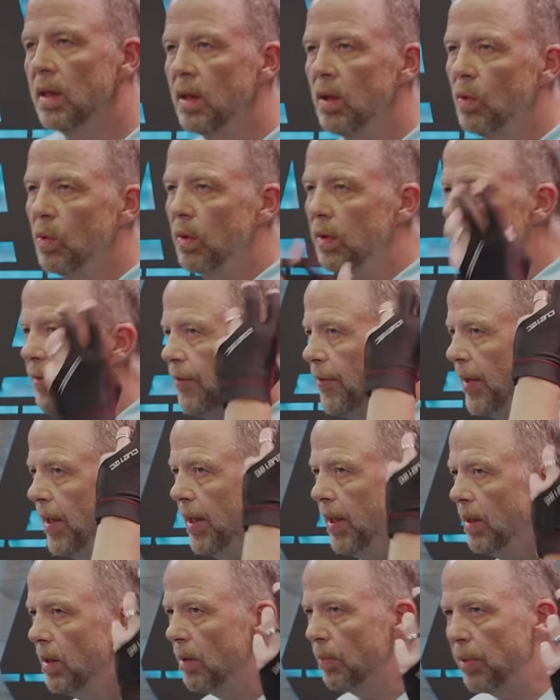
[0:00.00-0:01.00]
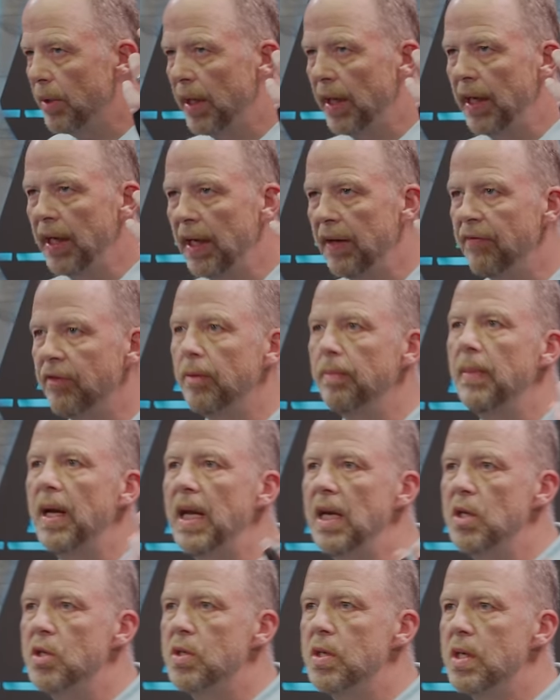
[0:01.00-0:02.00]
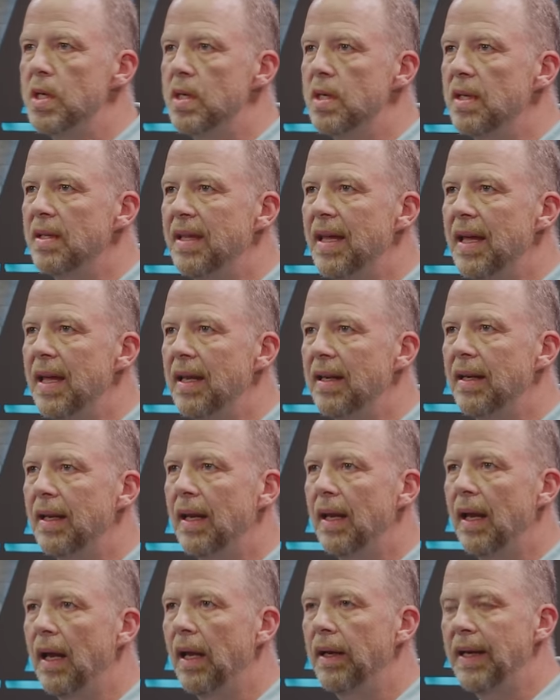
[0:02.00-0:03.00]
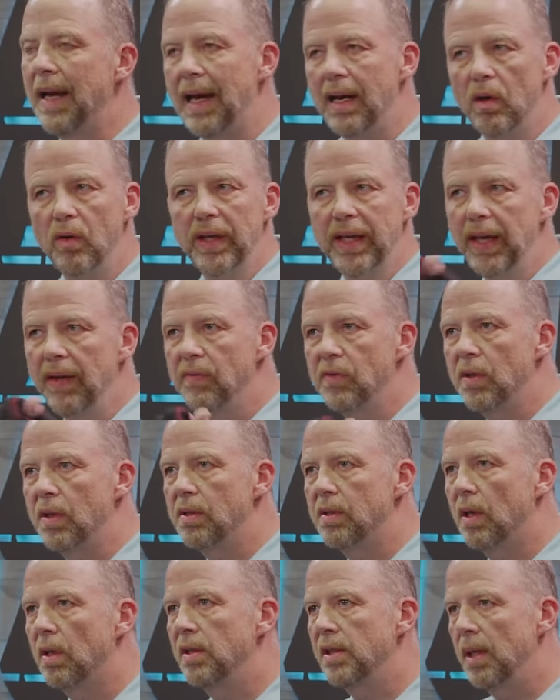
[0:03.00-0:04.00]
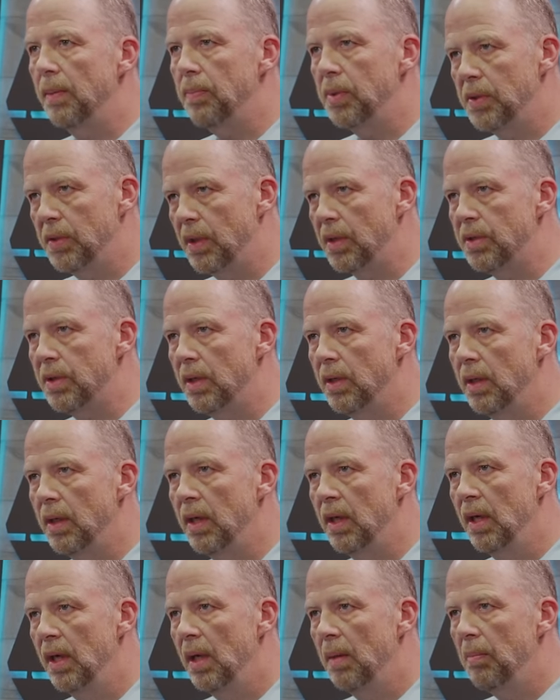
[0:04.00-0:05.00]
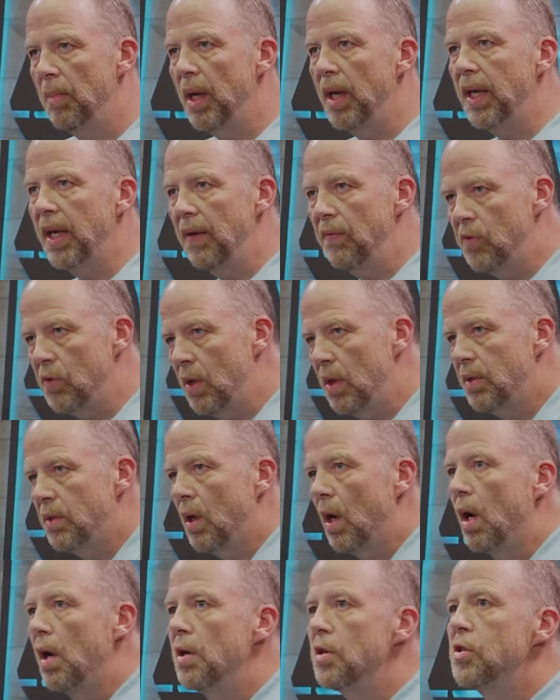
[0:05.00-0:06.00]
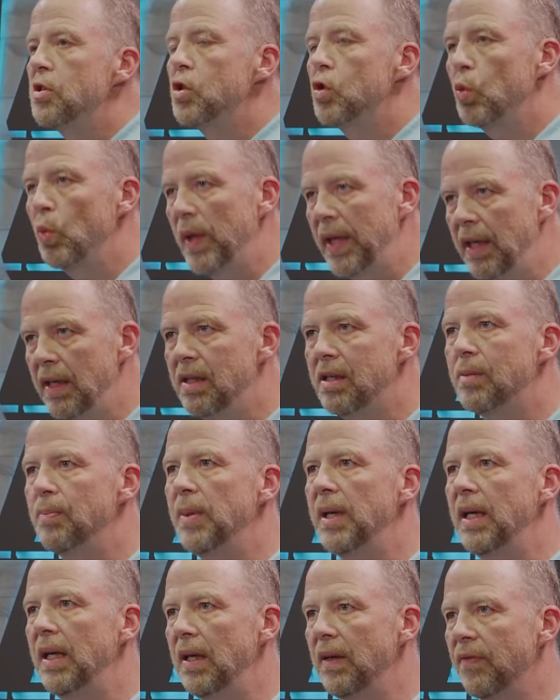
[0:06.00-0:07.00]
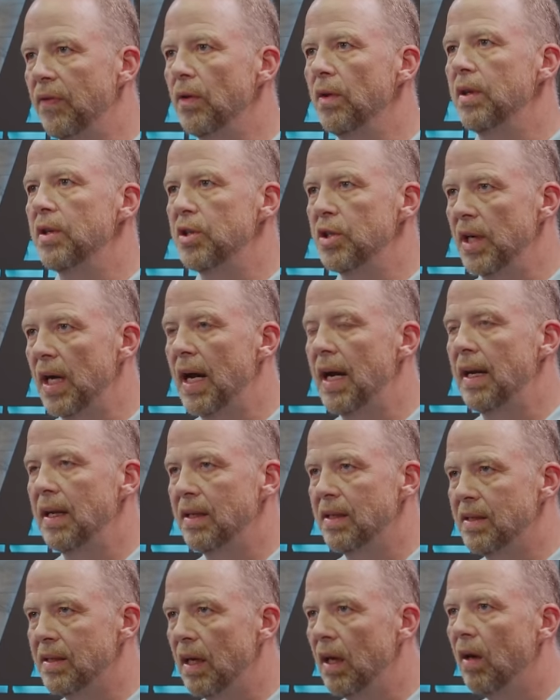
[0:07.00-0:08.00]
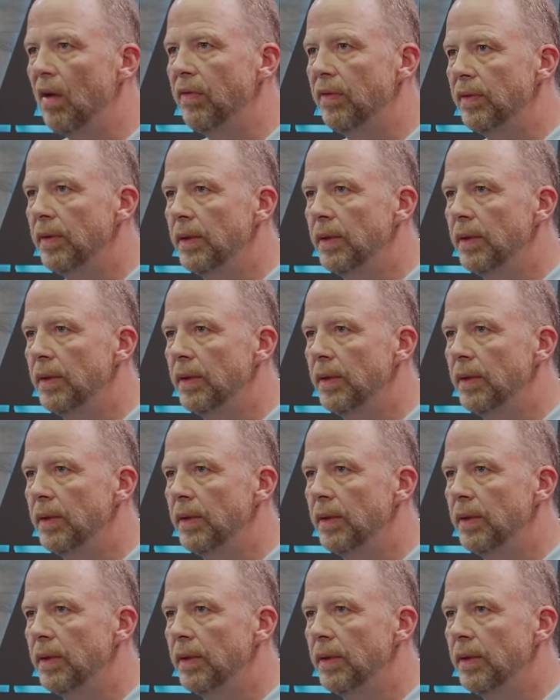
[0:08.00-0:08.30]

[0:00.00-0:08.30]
we're feeding the brain information that not only gives us our tip position, but gives us our swing speed for the shot itself.